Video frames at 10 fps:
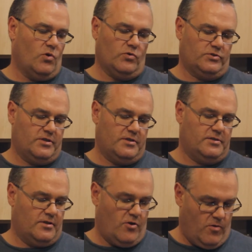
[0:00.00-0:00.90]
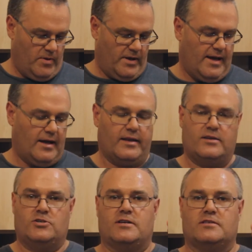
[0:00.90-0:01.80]
all season, herb and
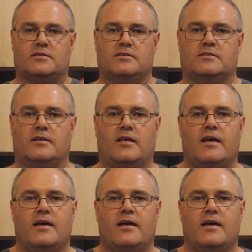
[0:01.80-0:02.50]
garlic, chicken seasoning.